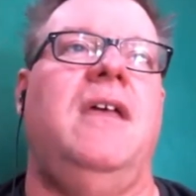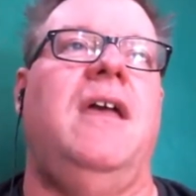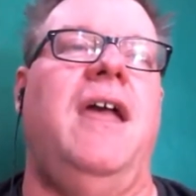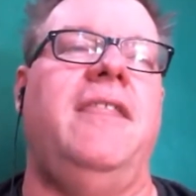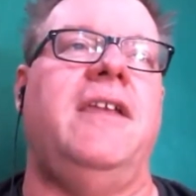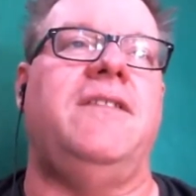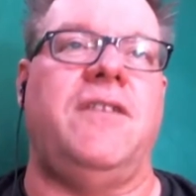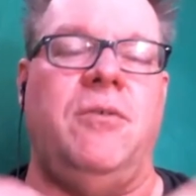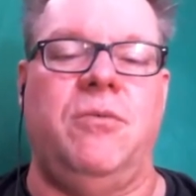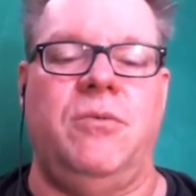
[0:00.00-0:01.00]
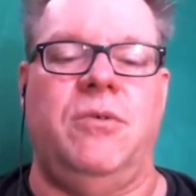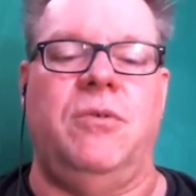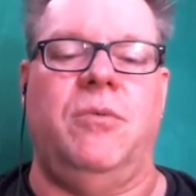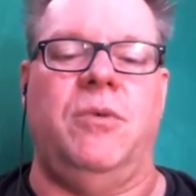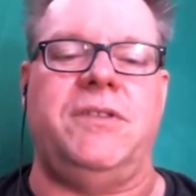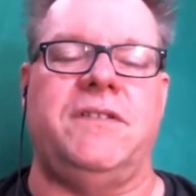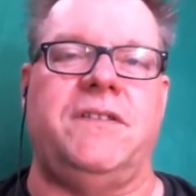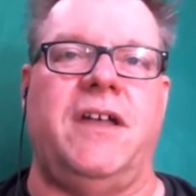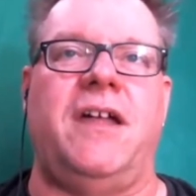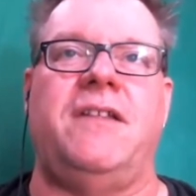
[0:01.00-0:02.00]
and then so what this
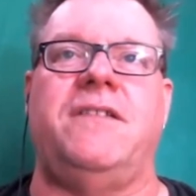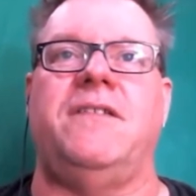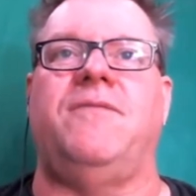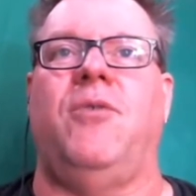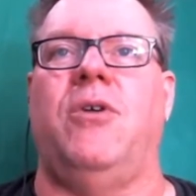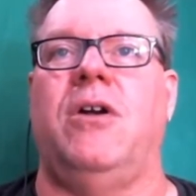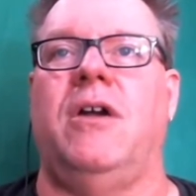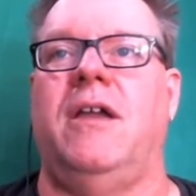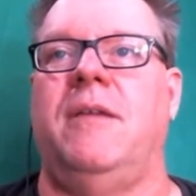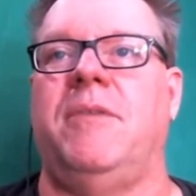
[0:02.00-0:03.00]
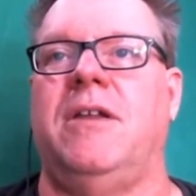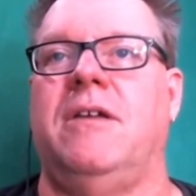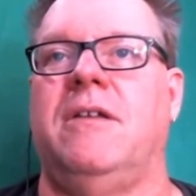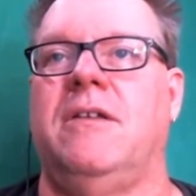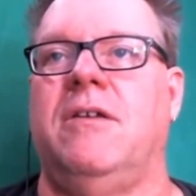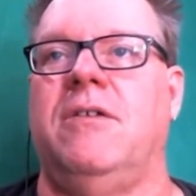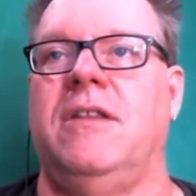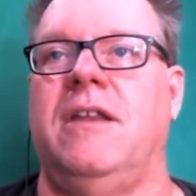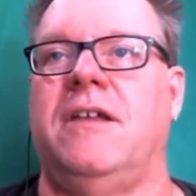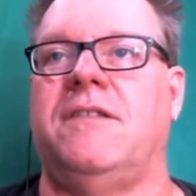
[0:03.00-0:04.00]
does is for, and I'm going to go to
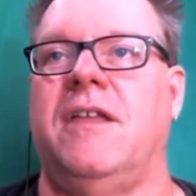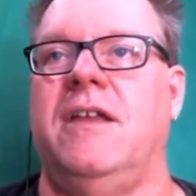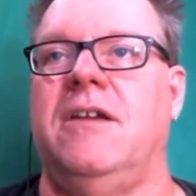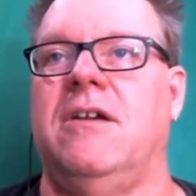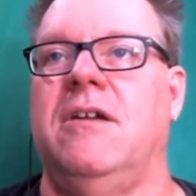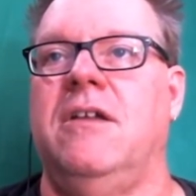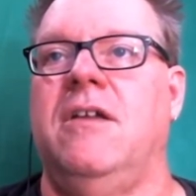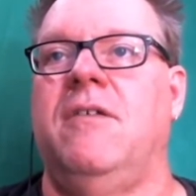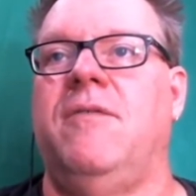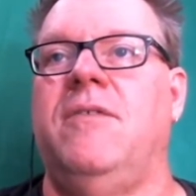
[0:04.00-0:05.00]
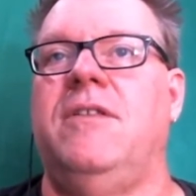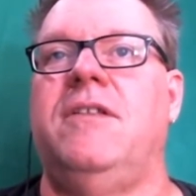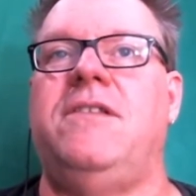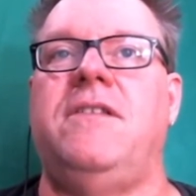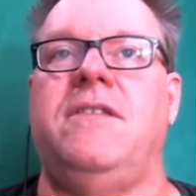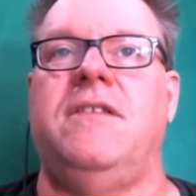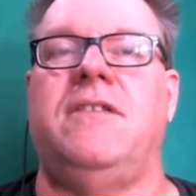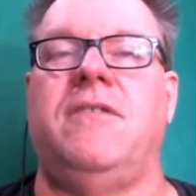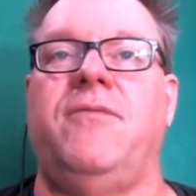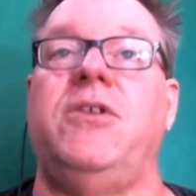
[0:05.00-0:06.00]
the next slide here. This is,
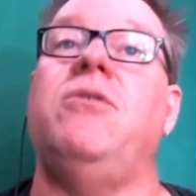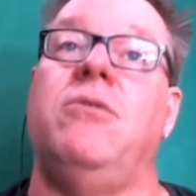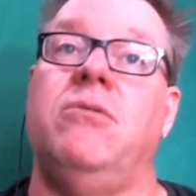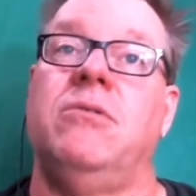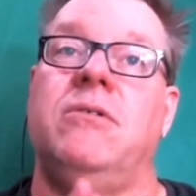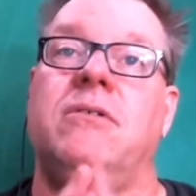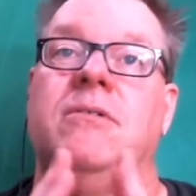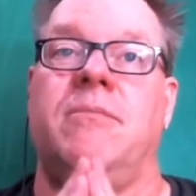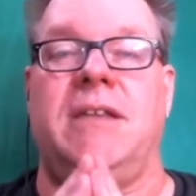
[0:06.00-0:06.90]
this is for you, my